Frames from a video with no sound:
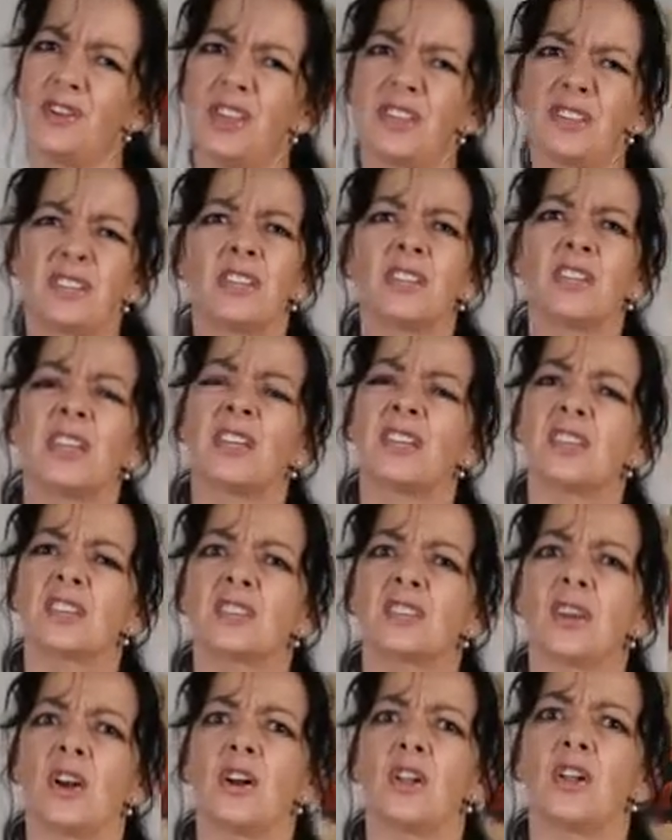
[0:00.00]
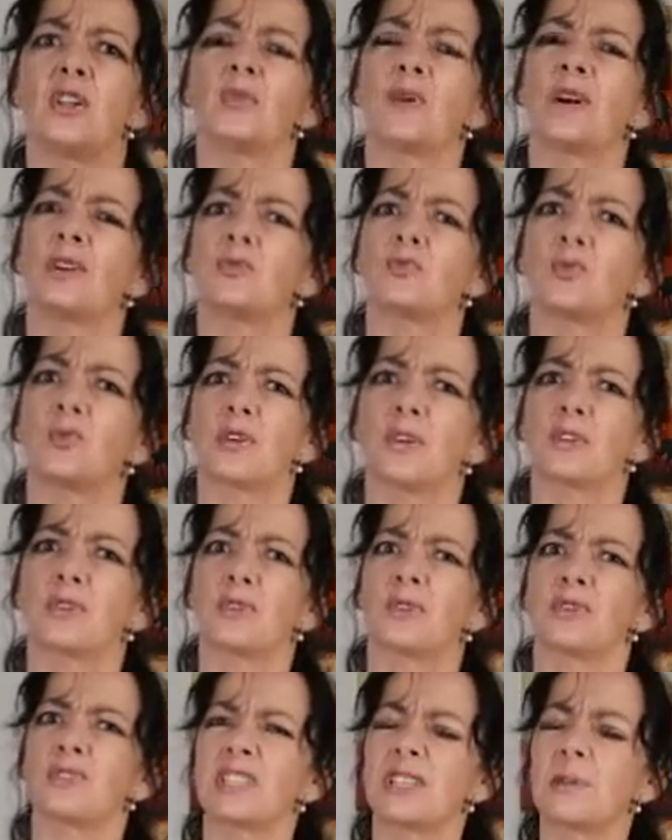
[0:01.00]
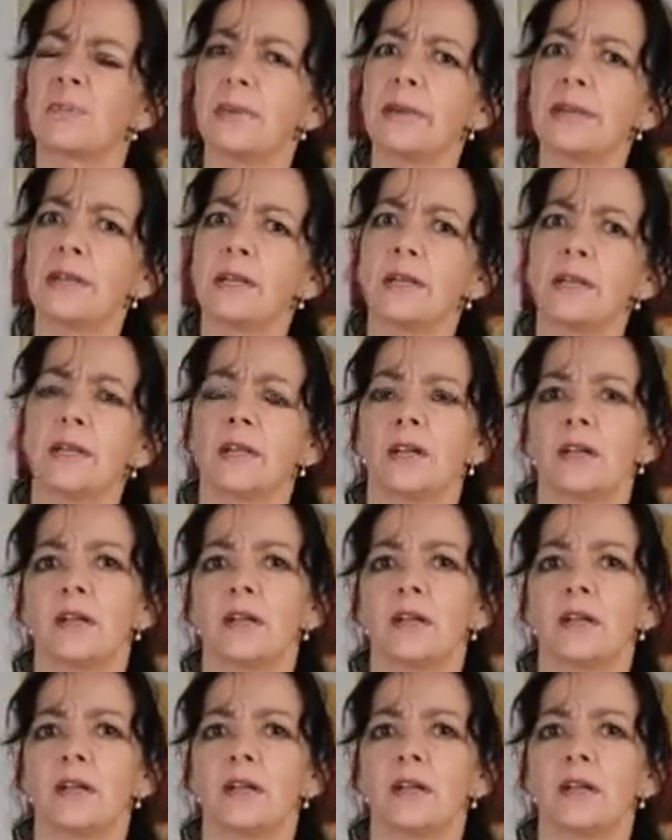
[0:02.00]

CNA is all around the world with shipping.